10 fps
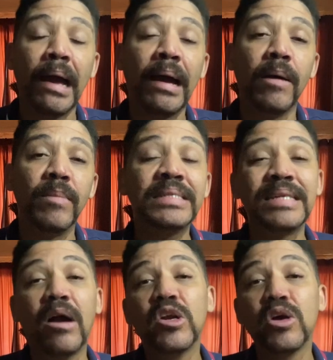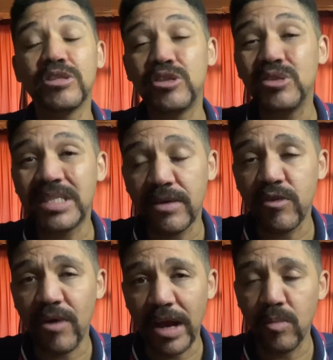It's now going to cost you
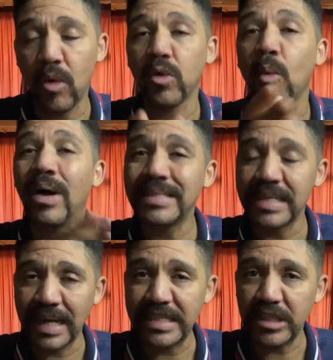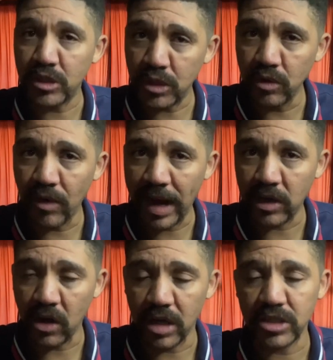7 Rand more. It was 92
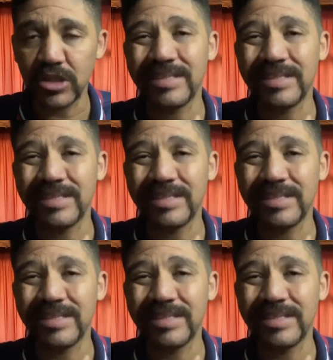Rand last year.